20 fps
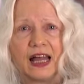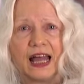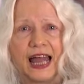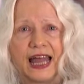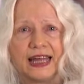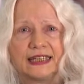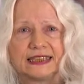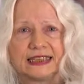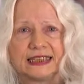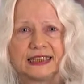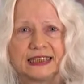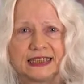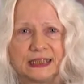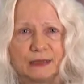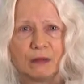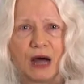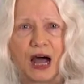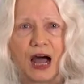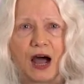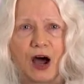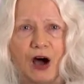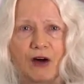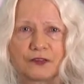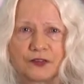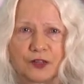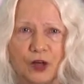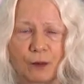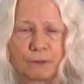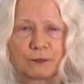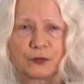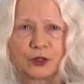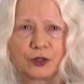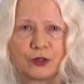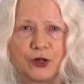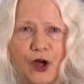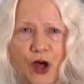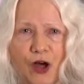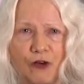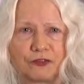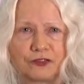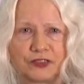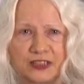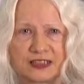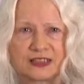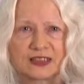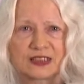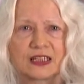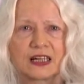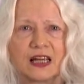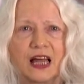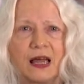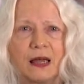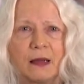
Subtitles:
and edema of the optic nerve disc,